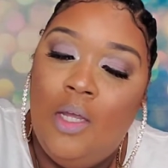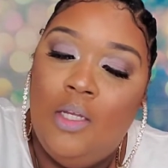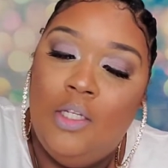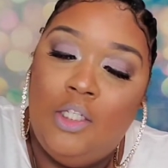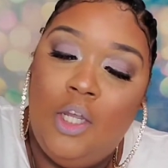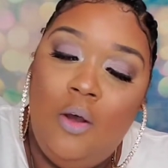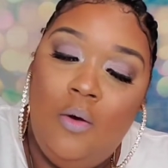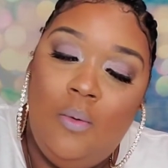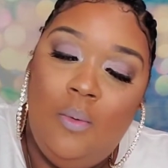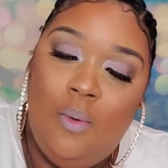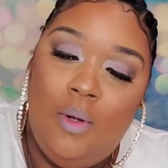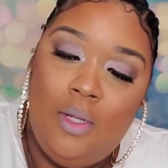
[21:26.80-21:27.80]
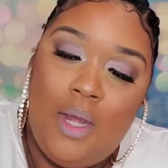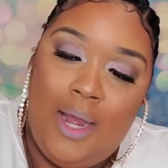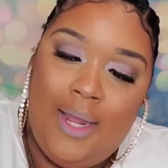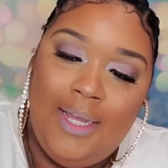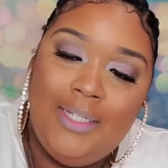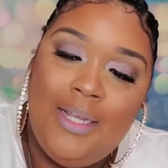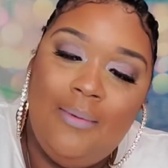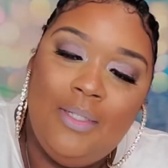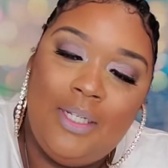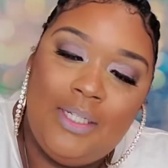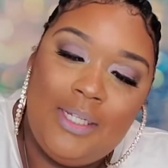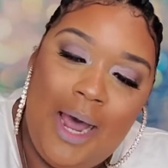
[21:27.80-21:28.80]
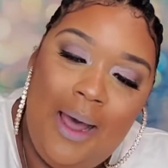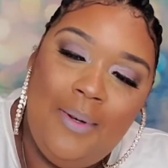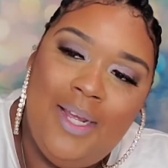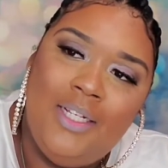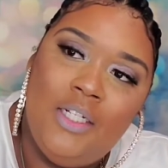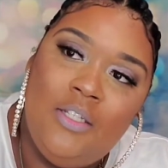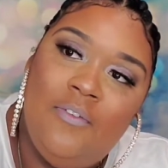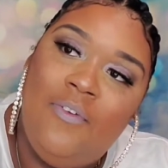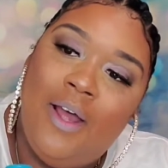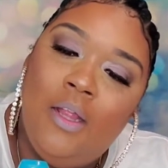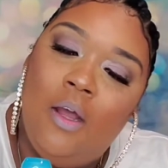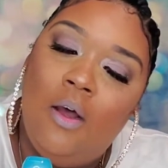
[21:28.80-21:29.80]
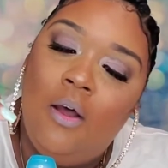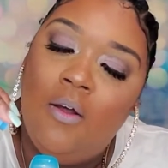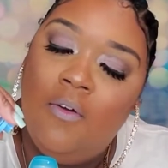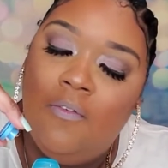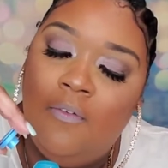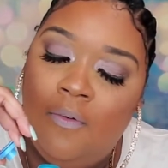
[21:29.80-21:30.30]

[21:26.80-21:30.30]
so I guess that was the top that just fell off.